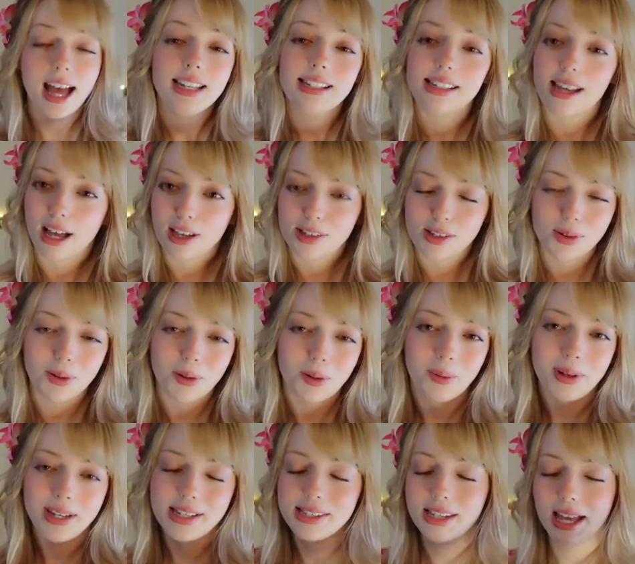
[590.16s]
And as
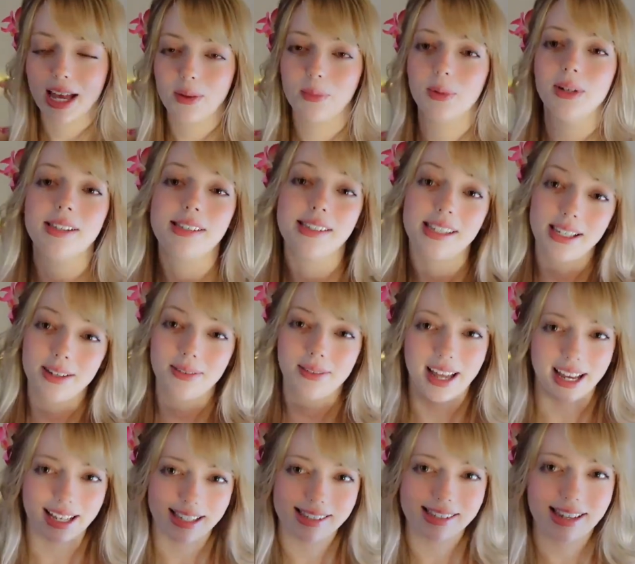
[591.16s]
always, I will see you
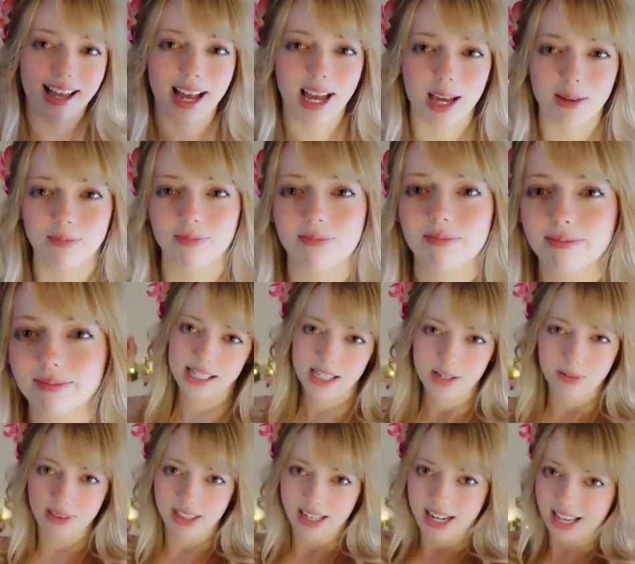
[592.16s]
next time. See
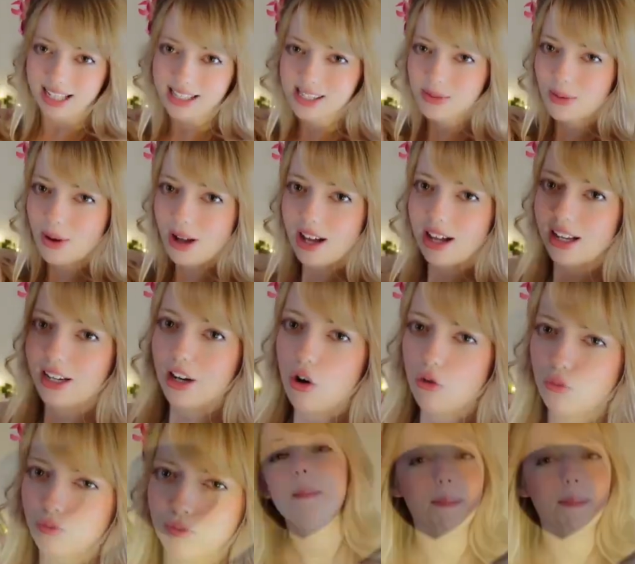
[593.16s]
you in the next one.